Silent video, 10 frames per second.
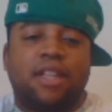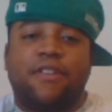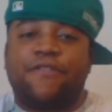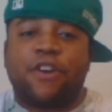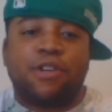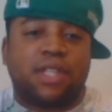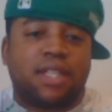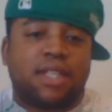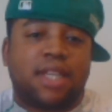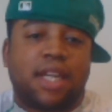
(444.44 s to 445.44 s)
the first
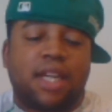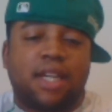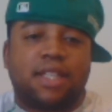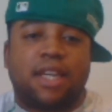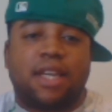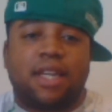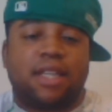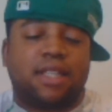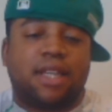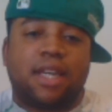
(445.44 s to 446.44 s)
Insidious and
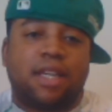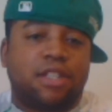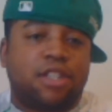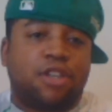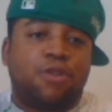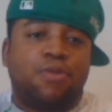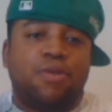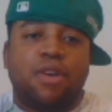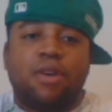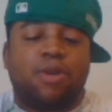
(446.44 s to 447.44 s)
Insidious
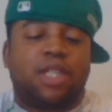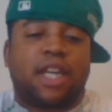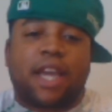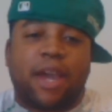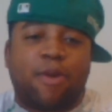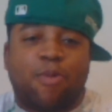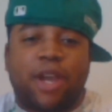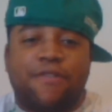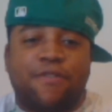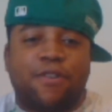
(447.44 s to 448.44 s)
2, which I can't
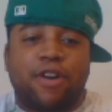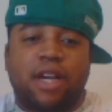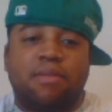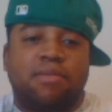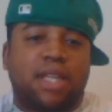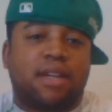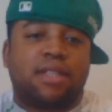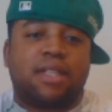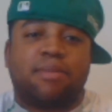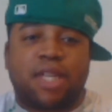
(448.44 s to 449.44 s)
wait for. It comes out
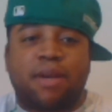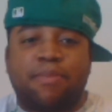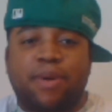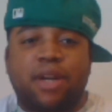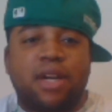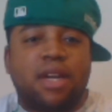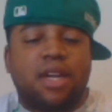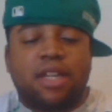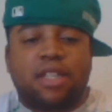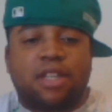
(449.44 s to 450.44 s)
in September.
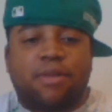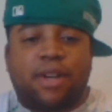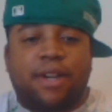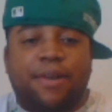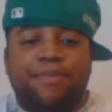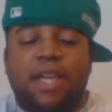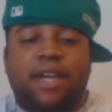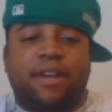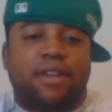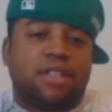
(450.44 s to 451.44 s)
So, um,
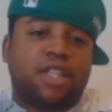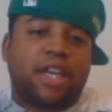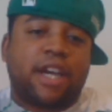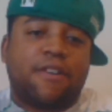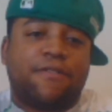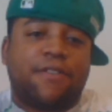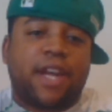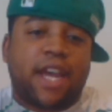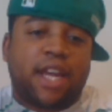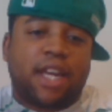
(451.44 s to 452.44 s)
yeah, check out for
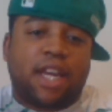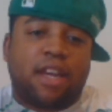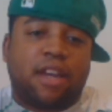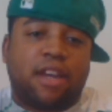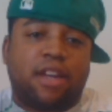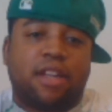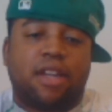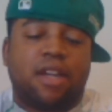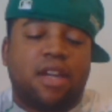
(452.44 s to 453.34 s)
that. And